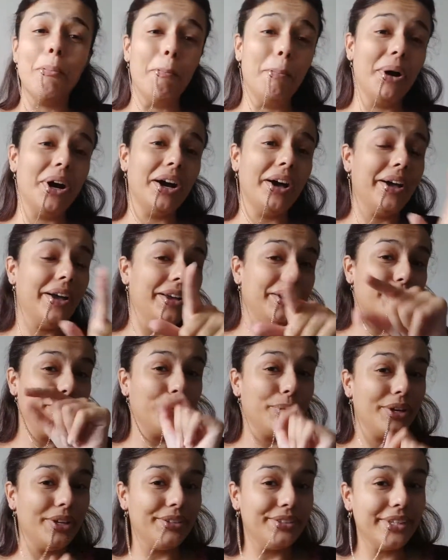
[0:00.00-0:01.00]
But
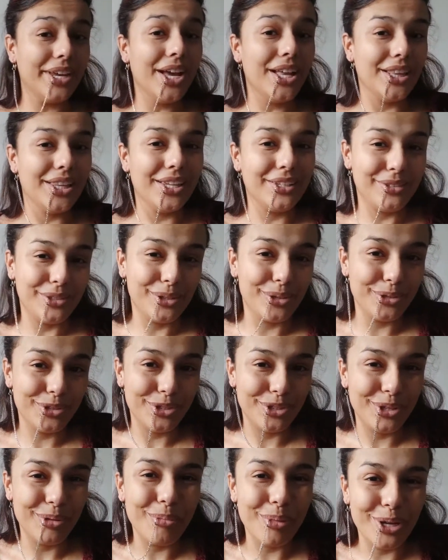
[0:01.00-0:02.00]
anyways, let's go
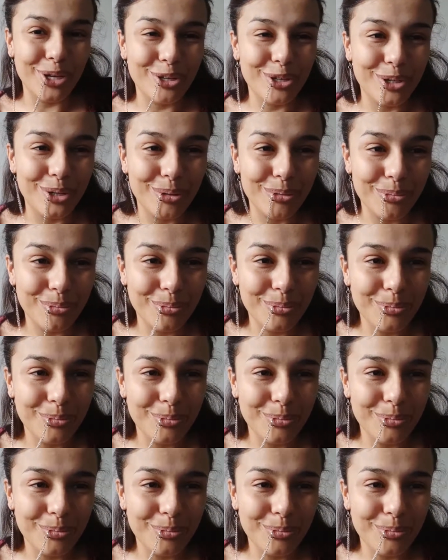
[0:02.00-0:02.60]
to the makeup.